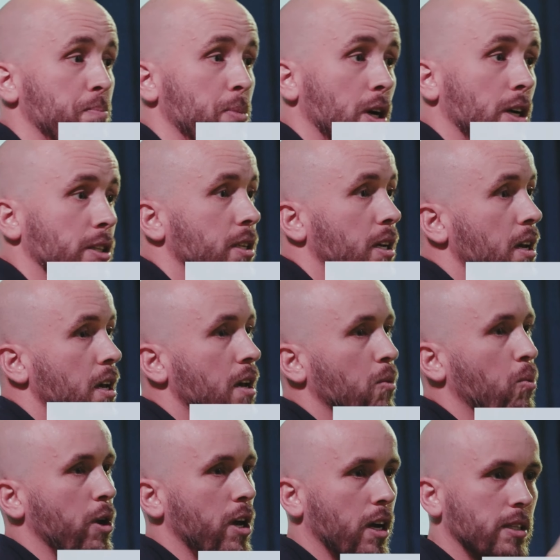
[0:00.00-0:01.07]
But
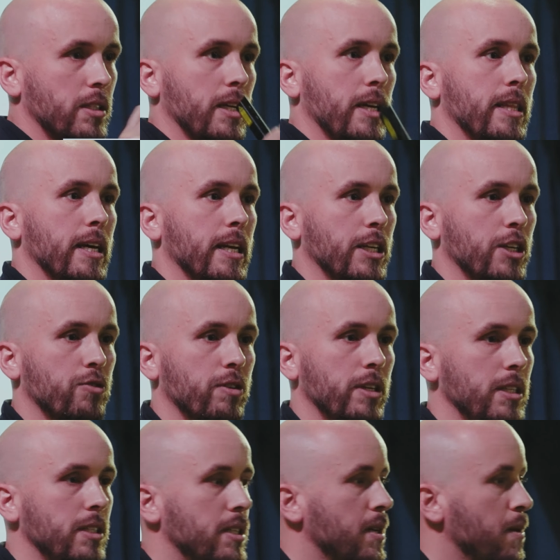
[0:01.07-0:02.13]
we are seeing that
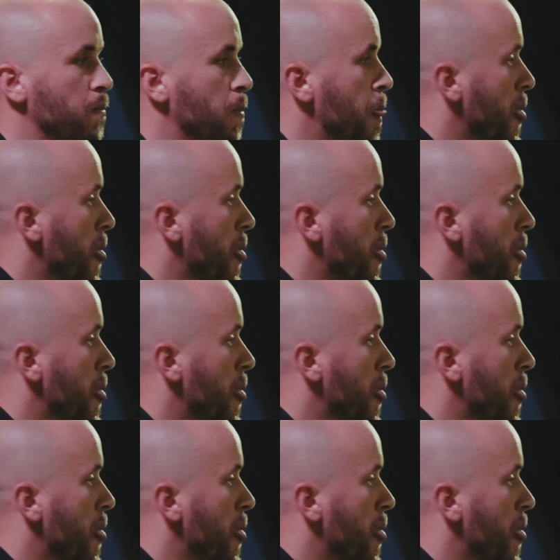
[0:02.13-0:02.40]
increase.